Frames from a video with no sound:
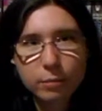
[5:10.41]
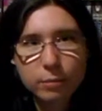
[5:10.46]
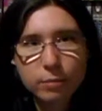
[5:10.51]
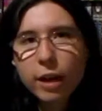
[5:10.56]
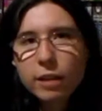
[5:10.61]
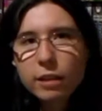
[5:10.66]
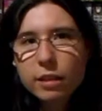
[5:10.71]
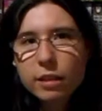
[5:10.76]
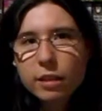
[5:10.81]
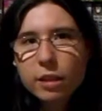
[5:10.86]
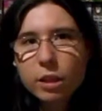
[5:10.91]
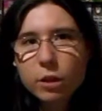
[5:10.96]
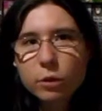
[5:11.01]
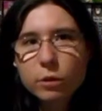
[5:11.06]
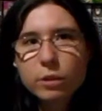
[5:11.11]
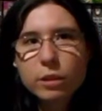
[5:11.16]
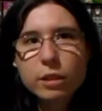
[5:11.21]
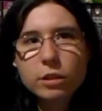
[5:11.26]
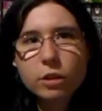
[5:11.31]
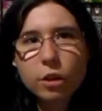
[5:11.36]
King Randa
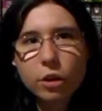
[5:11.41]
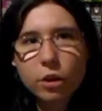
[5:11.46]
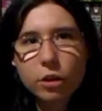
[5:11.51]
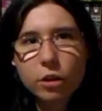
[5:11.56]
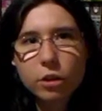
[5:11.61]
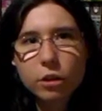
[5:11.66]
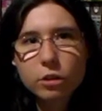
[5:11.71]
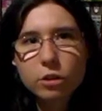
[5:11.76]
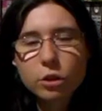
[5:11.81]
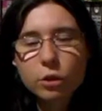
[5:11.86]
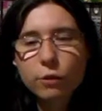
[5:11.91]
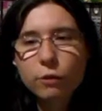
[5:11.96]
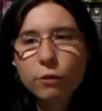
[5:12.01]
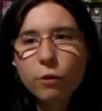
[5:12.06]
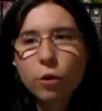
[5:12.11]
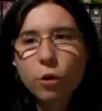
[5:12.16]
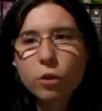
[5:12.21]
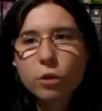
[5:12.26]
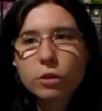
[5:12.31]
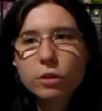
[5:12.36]
uses her to
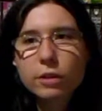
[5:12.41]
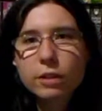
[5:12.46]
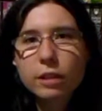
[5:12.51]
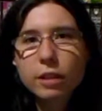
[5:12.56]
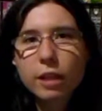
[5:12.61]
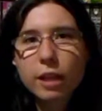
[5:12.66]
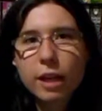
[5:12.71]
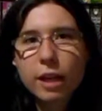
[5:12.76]
force